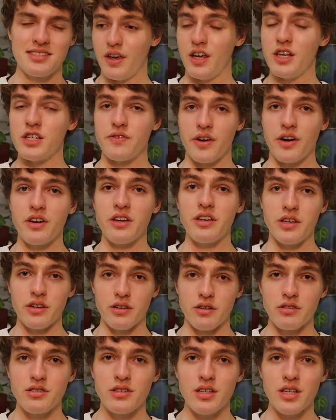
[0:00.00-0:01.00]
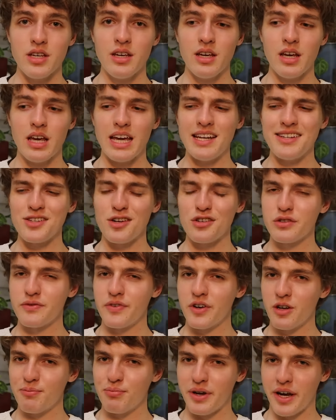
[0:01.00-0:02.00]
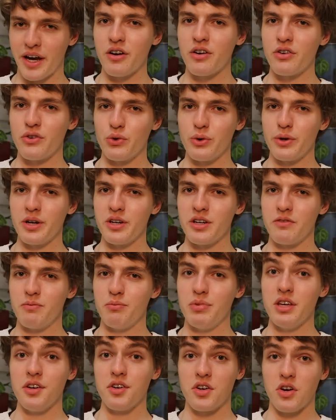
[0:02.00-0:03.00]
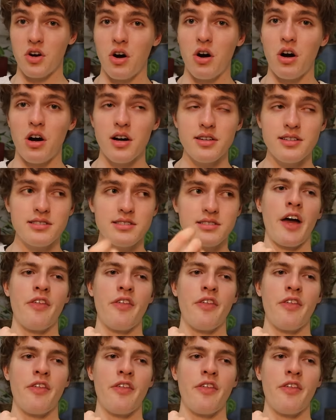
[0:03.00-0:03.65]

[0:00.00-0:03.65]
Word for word: He's very guilty, and he's also very paranoid of being caught.